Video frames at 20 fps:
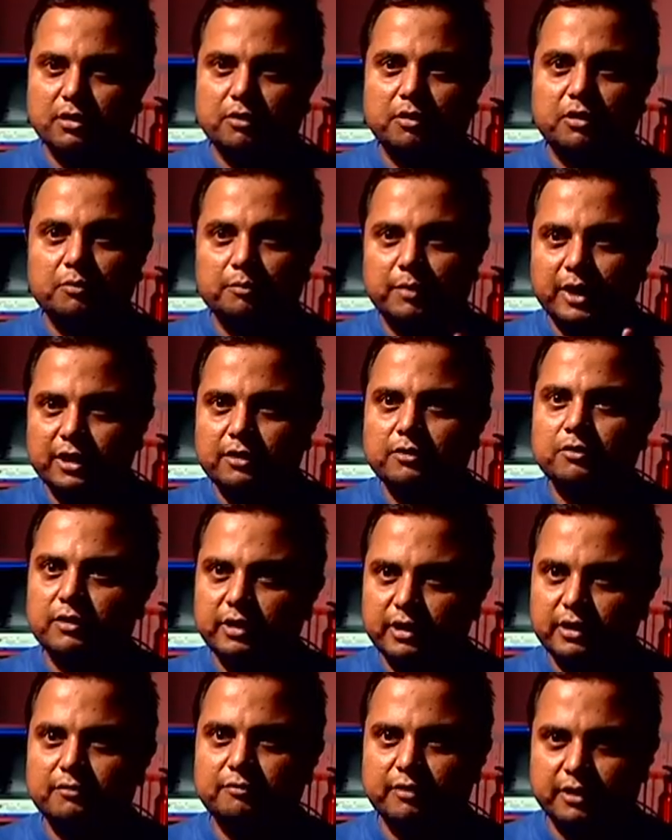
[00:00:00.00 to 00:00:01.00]
called micro
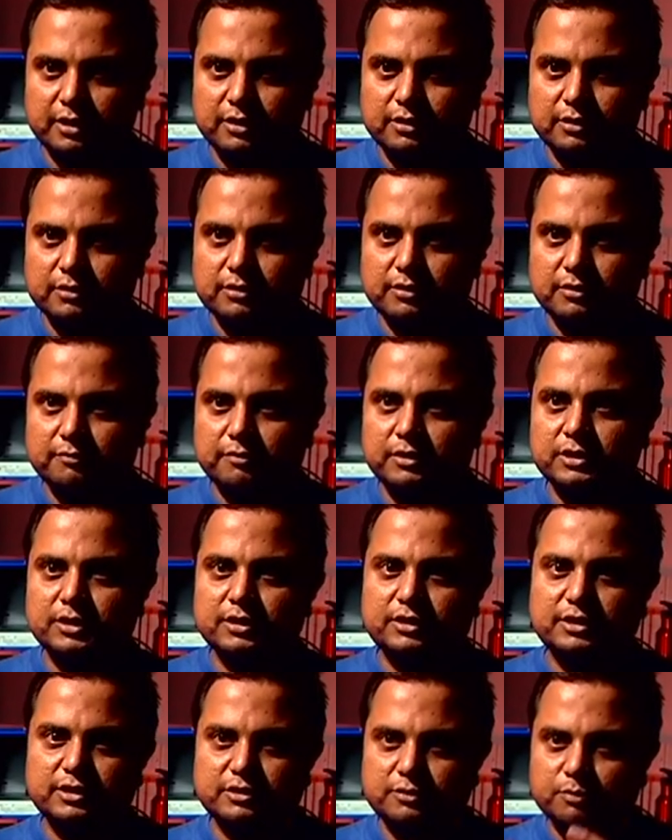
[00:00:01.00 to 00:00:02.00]
air vehicles, which
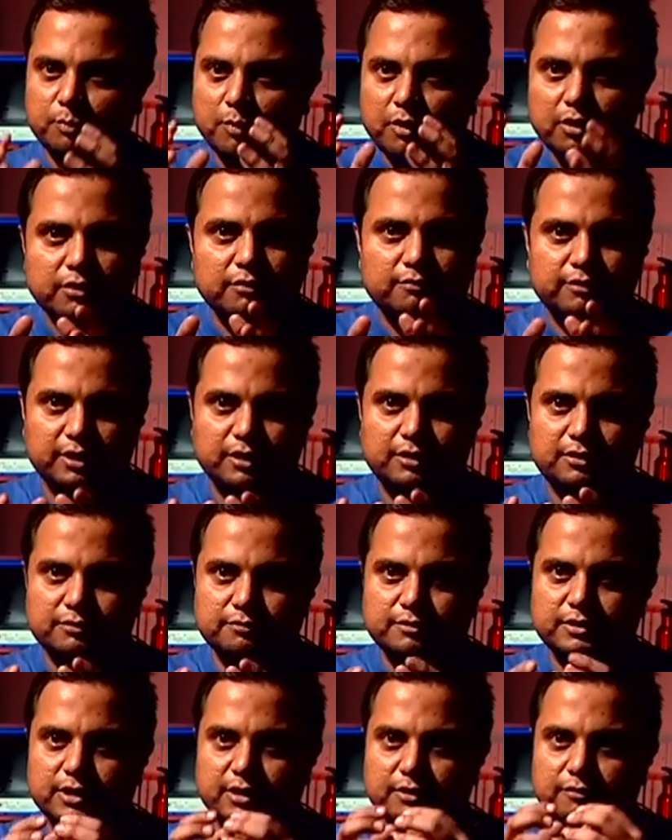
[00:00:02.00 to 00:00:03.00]
are these small
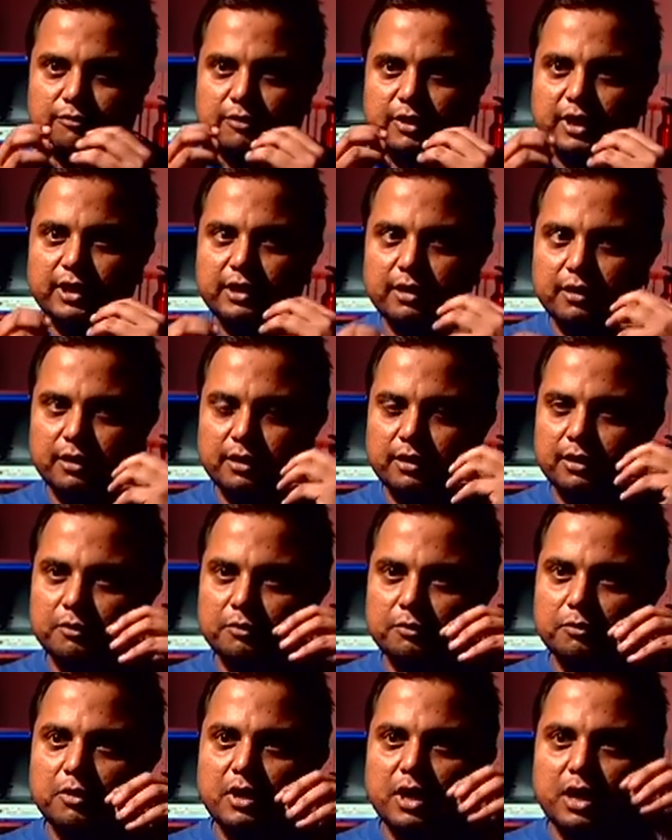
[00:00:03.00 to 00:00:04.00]
vehicles which can fly
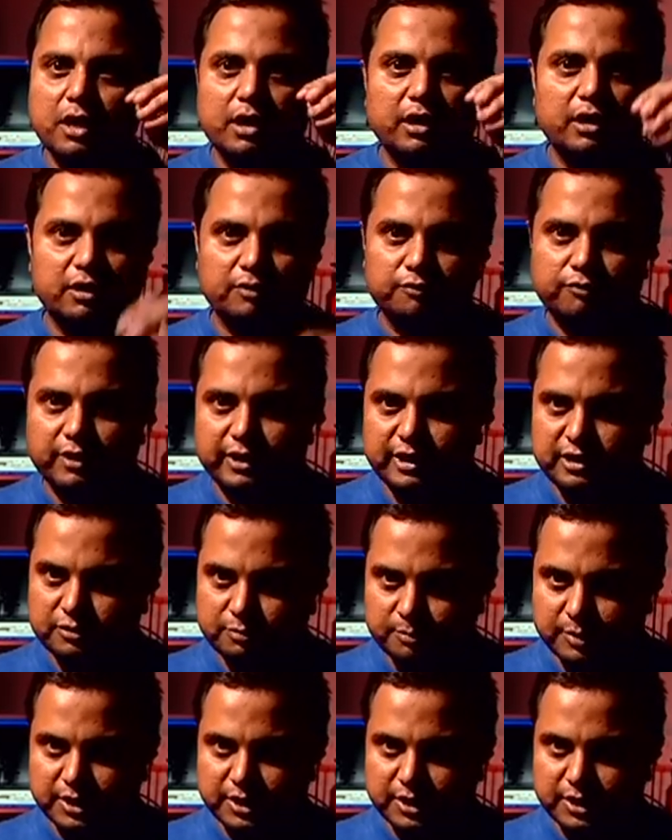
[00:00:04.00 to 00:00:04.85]
into confined